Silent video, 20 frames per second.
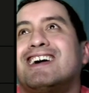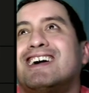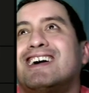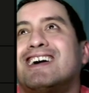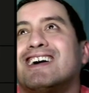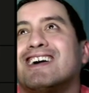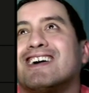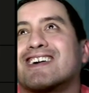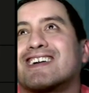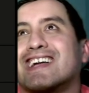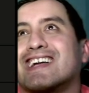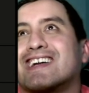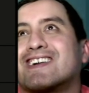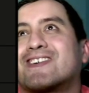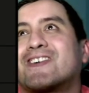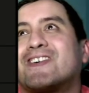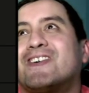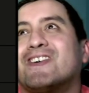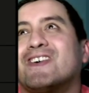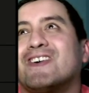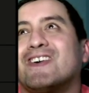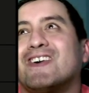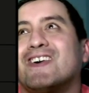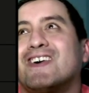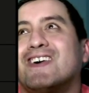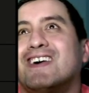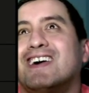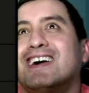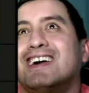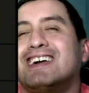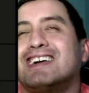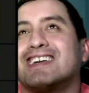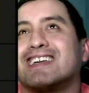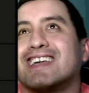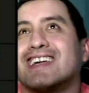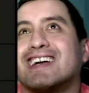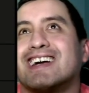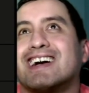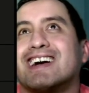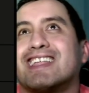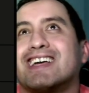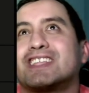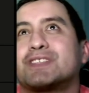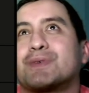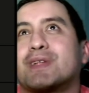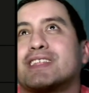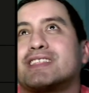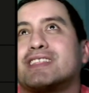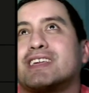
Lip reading: Okay, cool. Yeah, that's what I think